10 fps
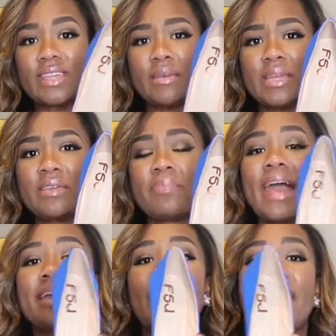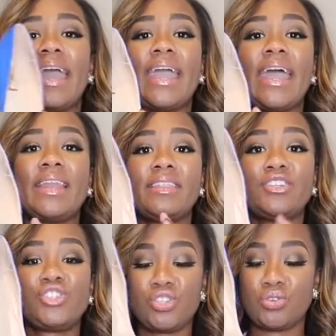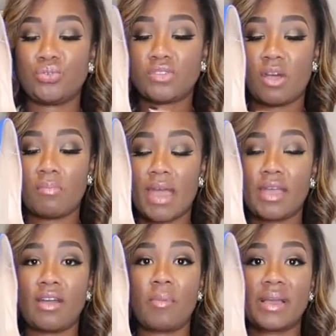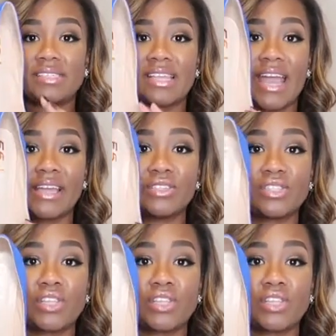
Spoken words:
let me lean back, and the shoes on my site.